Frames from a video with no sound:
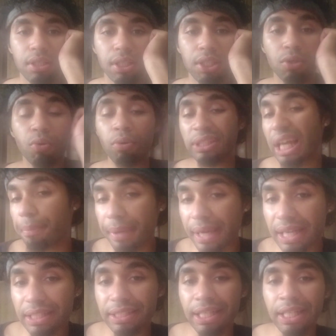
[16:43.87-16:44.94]
And of course, I
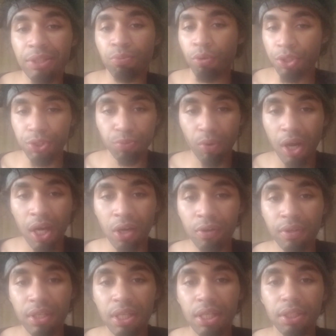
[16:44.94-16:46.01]
meditate once in a
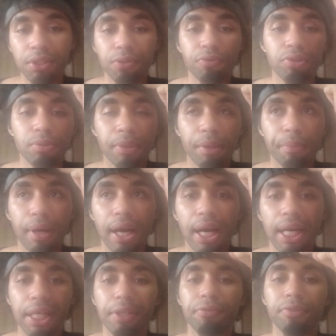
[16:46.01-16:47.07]
while to clear my
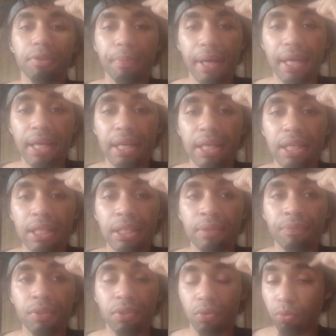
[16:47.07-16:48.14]
mind, clear my head,
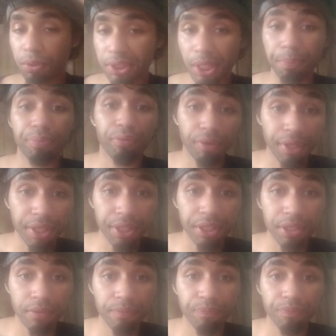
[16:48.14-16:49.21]
and of course, I
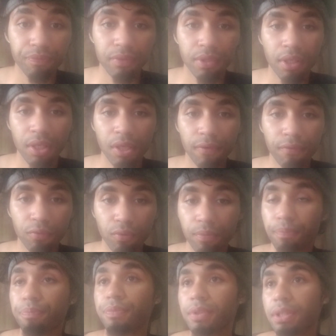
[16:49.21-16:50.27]
pray
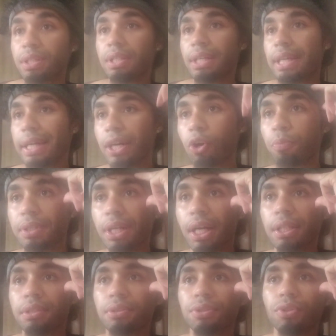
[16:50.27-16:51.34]
for help and
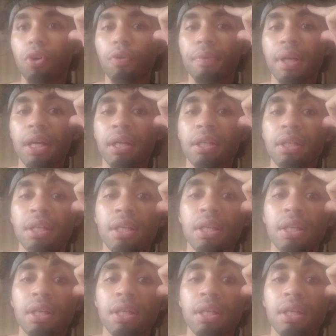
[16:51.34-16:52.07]
guidance and all that.